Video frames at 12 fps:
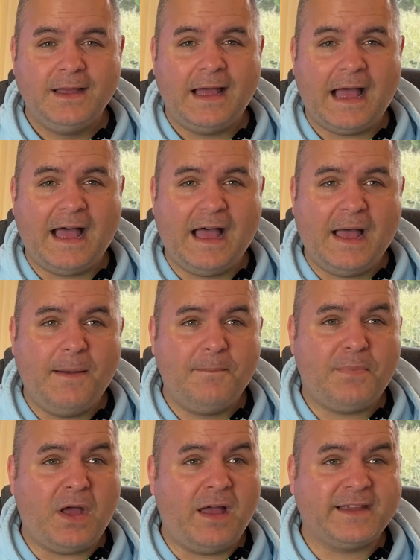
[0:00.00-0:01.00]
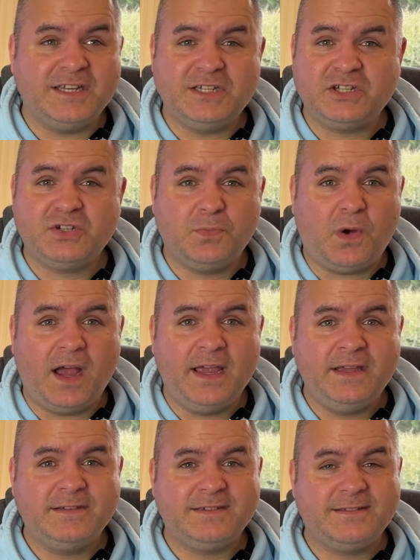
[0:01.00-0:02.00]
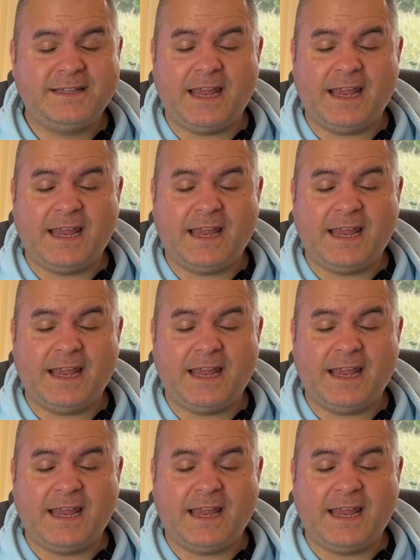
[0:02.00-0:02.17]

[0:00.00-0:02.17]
But condition wise,